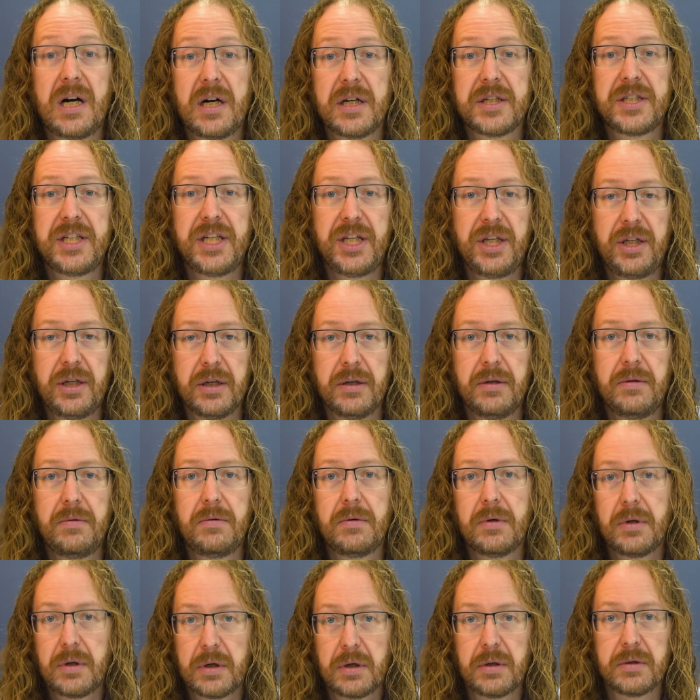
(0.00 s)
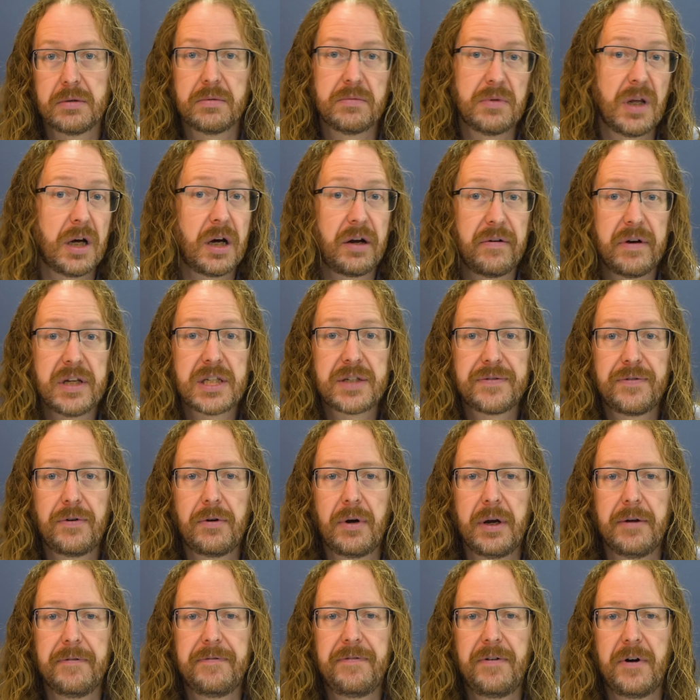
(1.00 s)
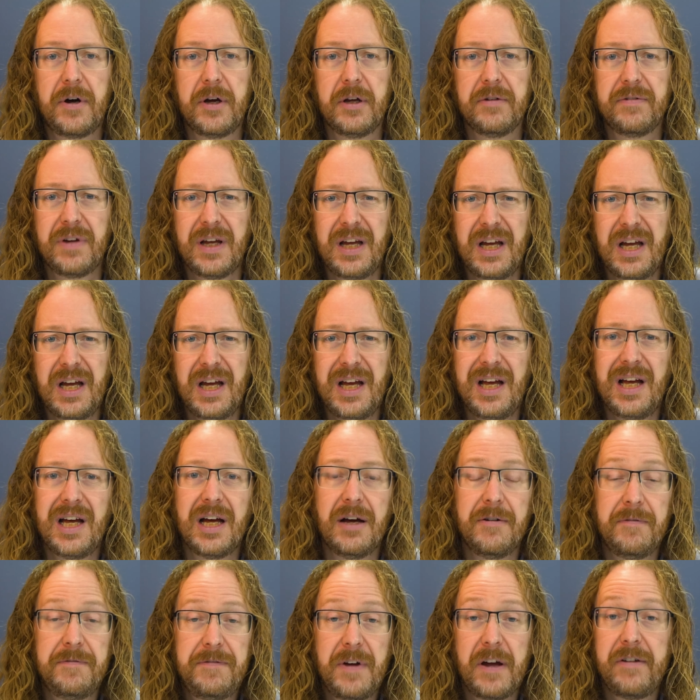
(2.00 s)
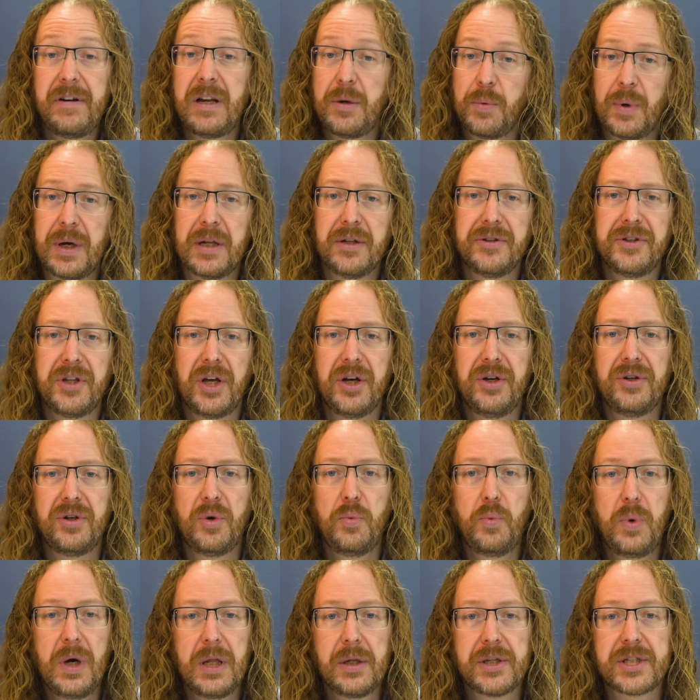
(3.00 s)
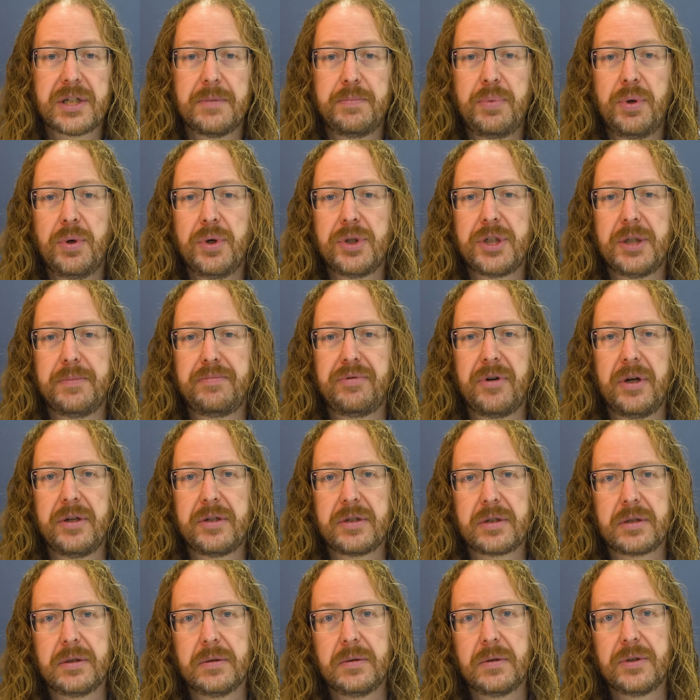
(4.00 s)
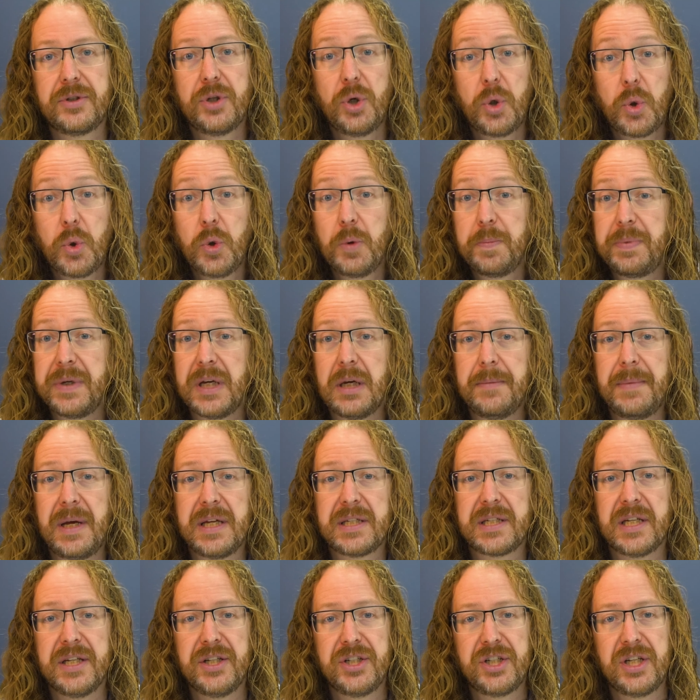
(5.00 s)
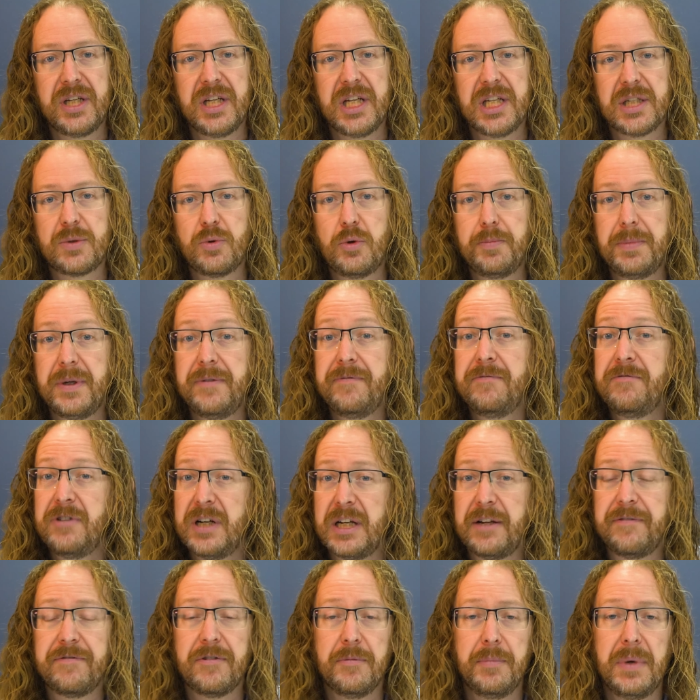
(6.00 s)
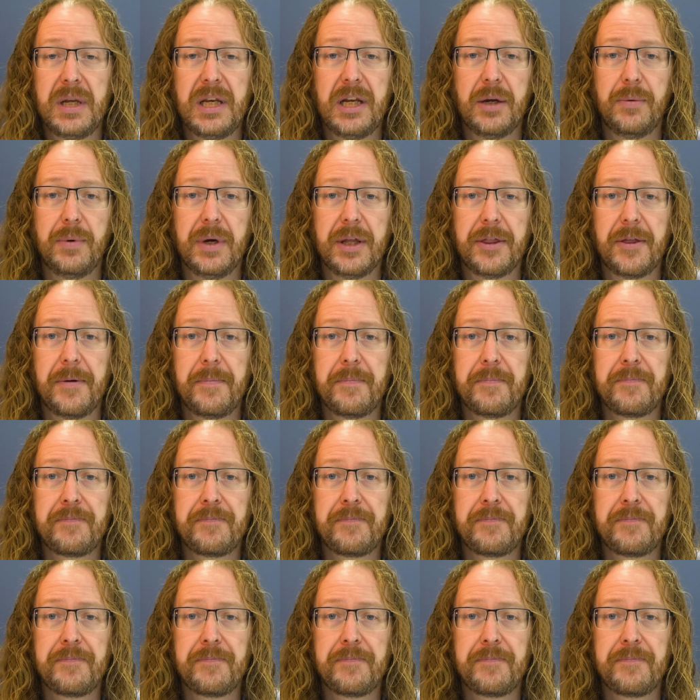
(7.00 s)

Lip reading: RTU on RS485, a very well-known and well-supported protocol that all BMS engineers will be really familiar with.